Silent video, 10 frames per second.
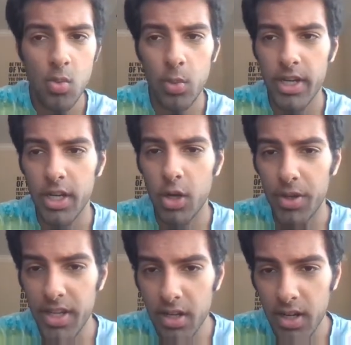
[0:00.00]
we can go
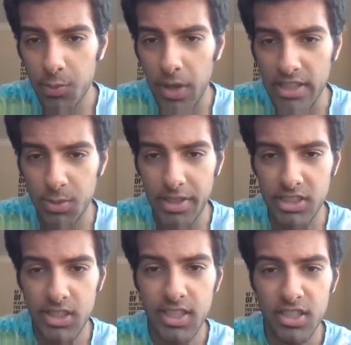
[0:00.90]
here, and as we can
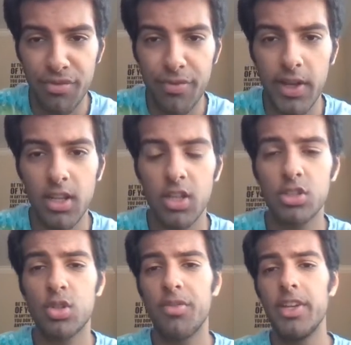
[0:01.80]
see, there's a final
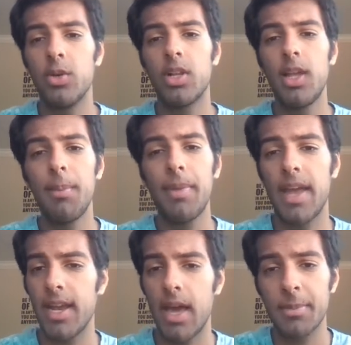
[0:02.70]
underscore video clip,
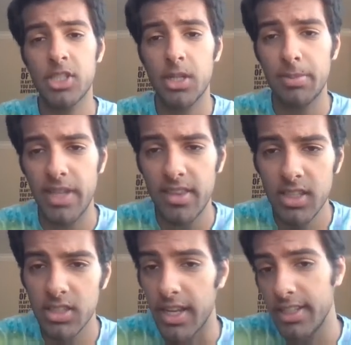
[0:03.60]
and I'm just going to play
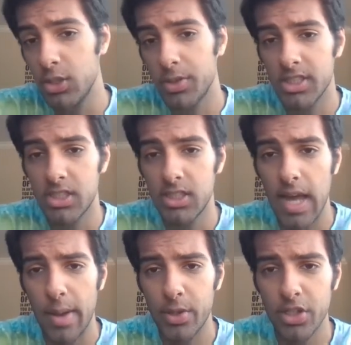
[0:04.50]
this, and you can see
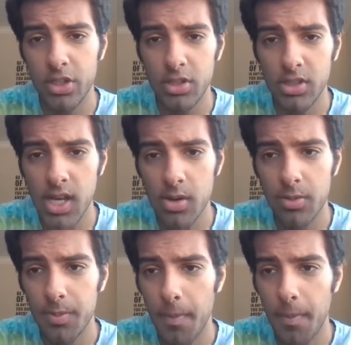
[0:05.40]
how it turns out.